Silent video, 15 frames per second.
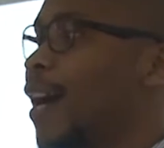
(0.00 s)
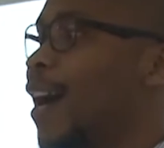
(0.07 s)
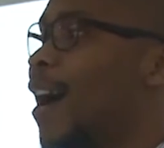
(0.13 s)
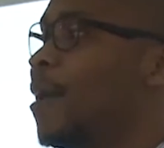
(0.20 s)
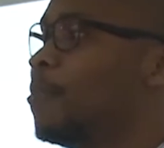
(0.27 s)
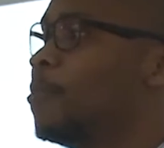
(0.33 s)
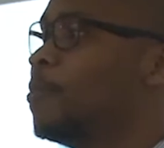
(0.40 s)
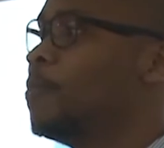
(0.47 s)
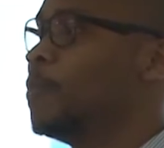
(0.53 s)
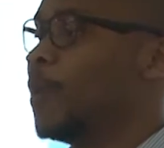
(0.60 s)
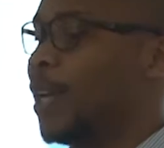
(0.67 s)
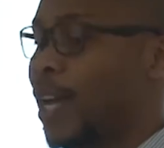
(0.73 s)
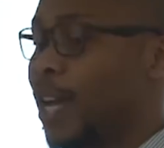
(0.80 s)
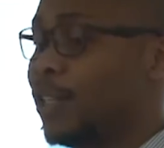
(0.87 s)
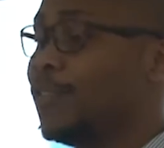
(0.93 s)
I'm
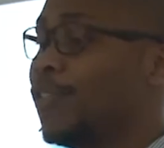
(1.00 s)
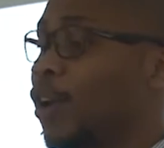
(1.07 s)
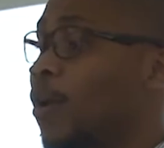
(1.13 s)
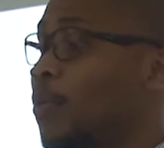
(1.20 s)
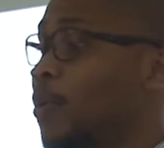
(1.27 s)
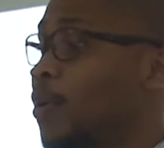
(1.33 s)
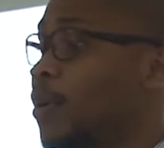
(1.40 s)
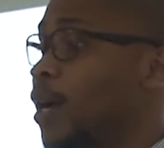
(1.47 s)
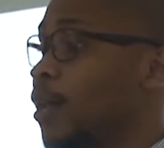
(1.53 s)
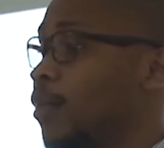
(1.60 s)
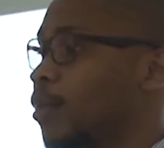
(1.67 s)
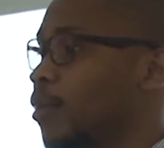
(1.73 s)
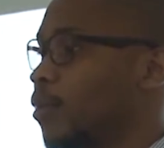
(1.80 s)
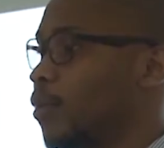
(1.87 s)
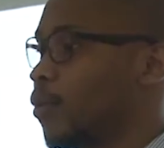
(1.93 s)
a developer
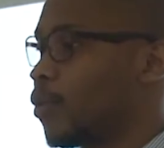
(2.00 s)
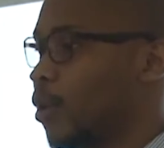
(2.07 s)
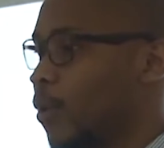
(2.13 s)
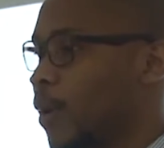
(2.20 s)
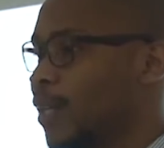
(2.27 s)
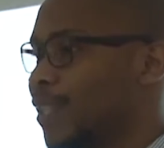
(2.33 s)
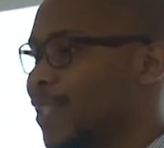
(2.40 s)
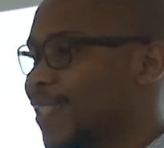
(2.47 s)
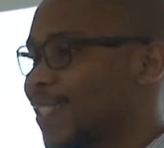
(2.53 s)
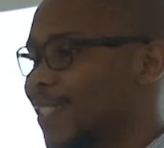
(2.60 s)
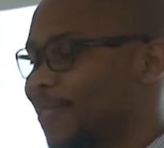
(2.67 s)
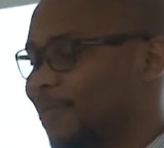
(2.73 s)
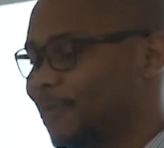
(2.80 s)
at Thoughtworks.